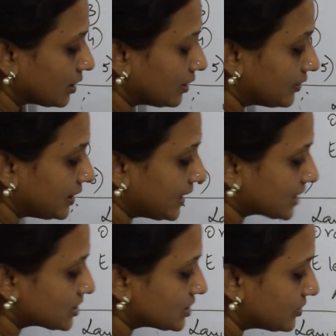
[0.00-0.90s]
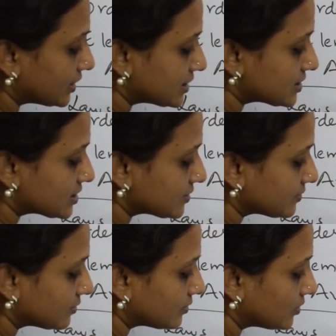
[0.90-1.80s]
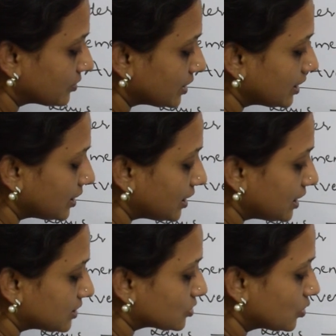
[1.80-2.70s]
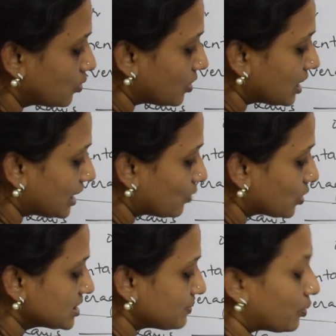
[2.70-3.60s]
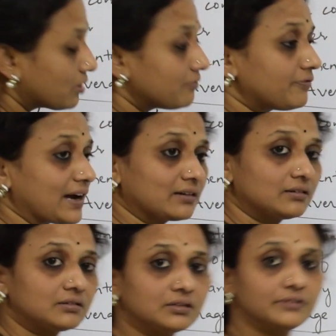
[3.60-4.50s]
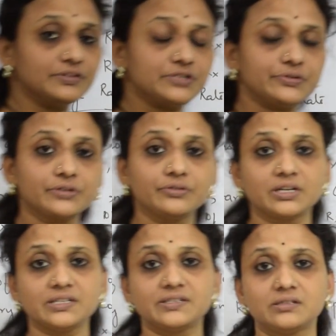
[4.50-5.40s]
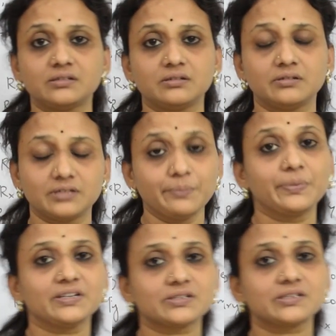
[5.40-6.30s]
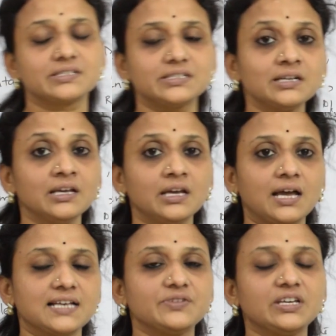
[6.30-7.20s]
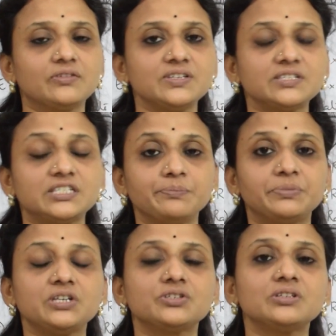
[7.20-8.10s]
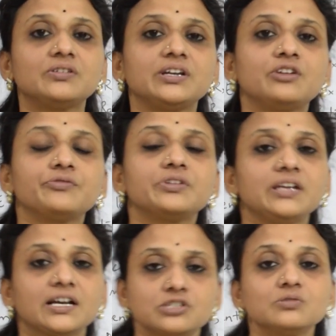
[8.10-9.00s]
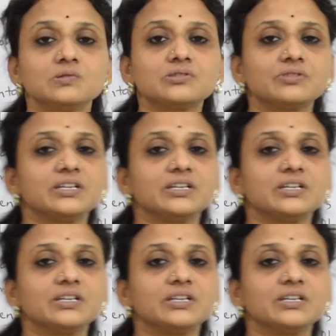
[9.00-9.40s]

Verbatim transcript: reaction rates. Okay, so what is important factor which we are going to consider? Temperature, isn't it? As we increase the temperature, the rate of the reaction also